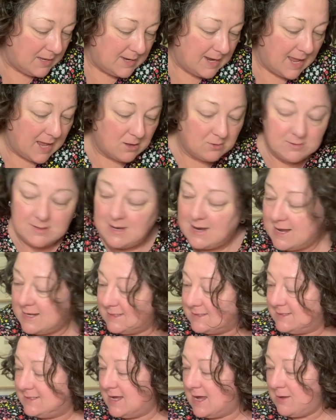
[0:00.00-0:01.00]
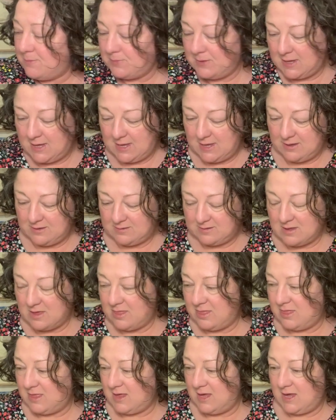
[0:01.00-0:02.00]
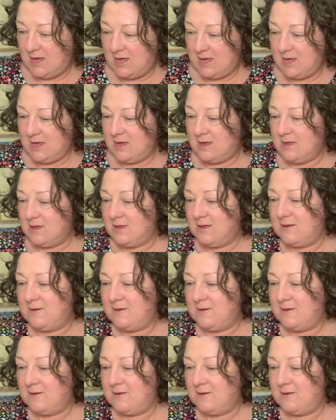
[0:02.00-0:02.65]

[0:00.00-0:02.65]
Now, next up is the